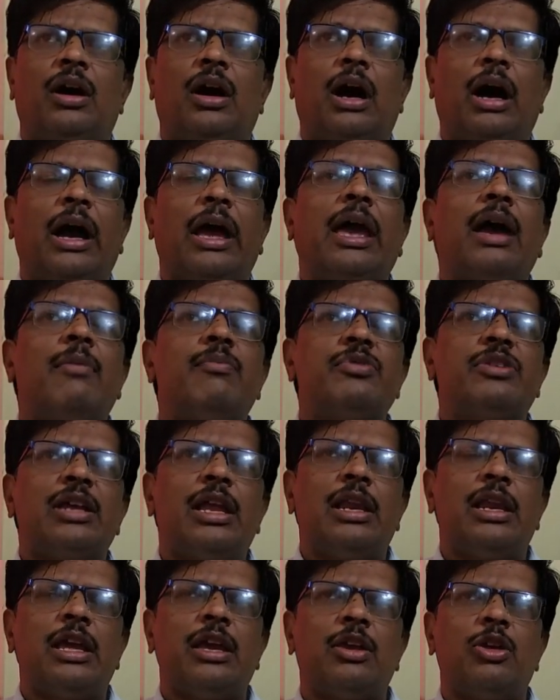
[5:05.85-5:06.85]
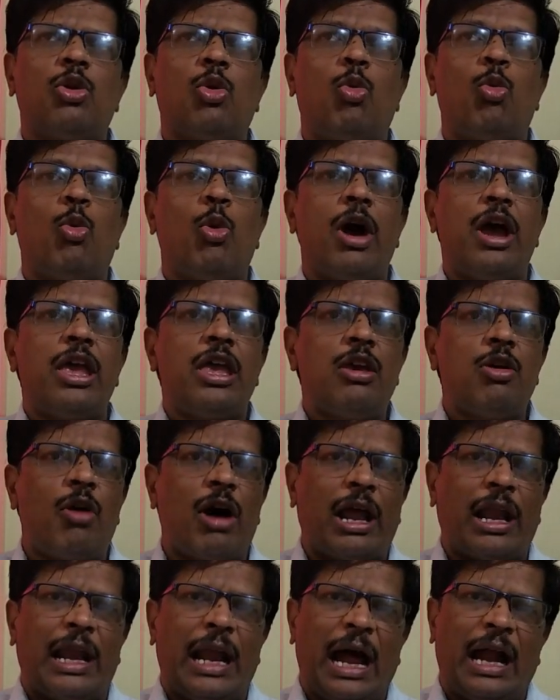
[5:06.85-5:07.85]
I am telling you why you
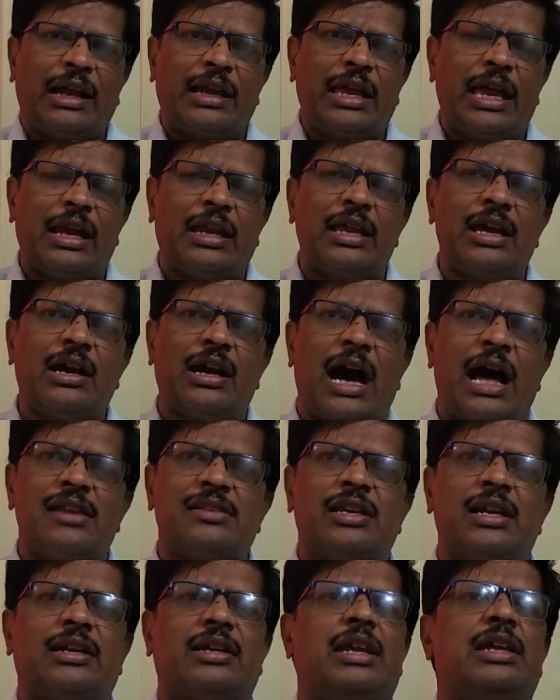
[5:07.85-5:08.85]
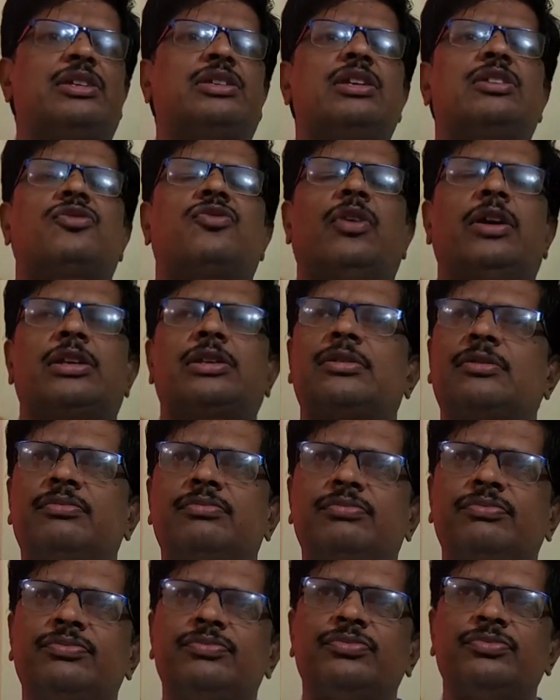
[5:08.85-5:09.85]
are not getting concentrations first.
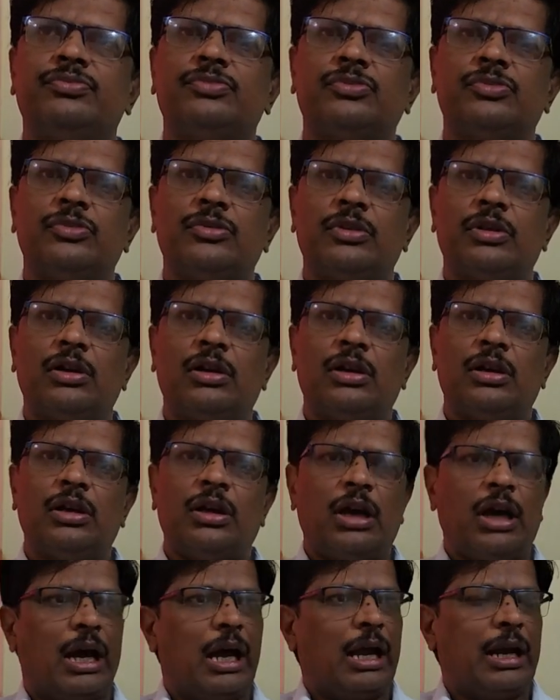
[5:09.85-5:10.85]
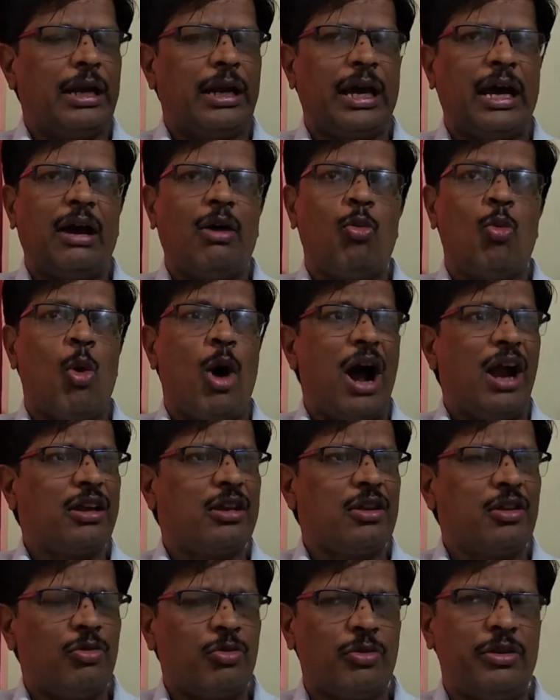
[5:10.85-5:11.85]
And
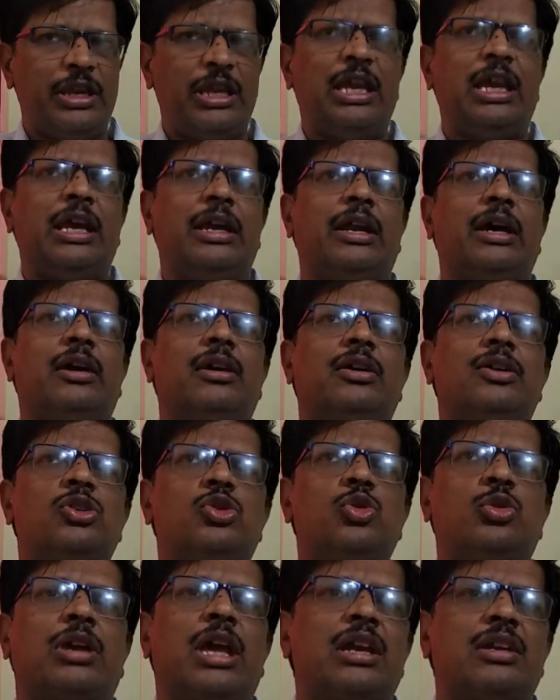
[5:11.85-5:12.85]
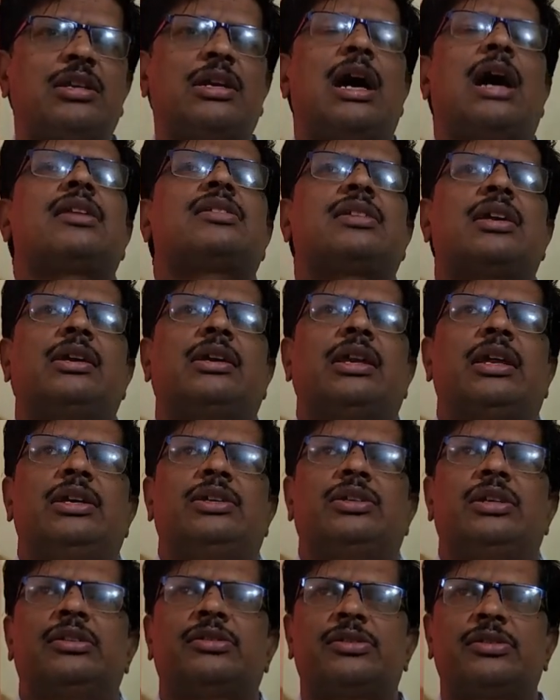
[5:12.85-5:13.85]
what you need to get
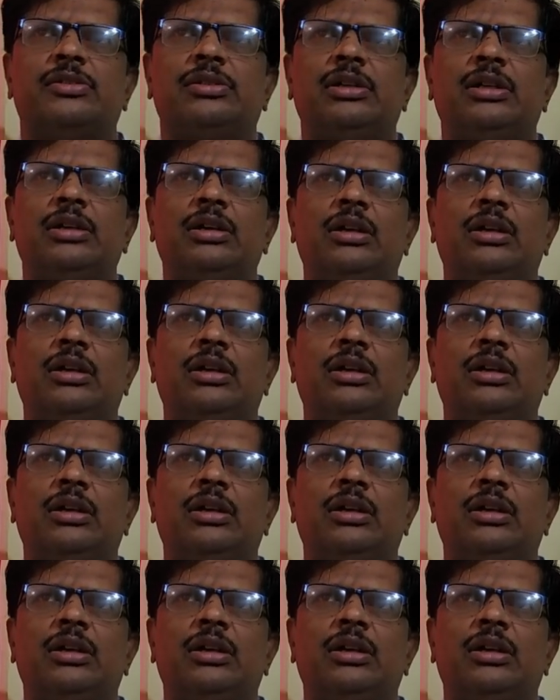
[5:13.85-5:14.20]
concentrations.